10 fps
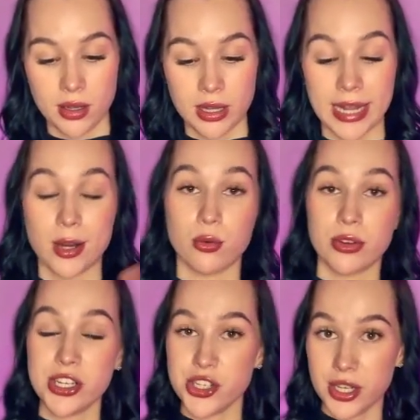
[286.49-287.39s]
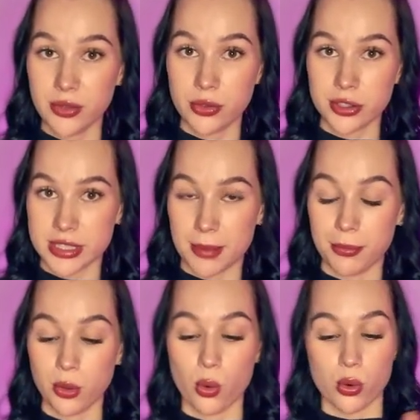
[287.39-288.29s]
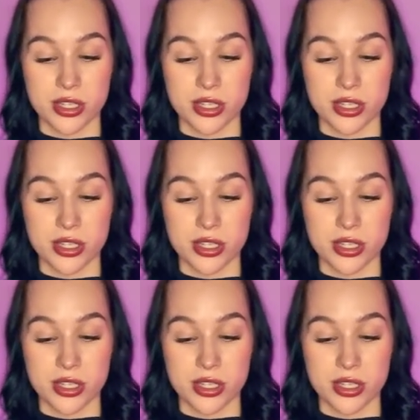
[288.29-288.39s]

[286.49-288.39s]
like a region, for example, or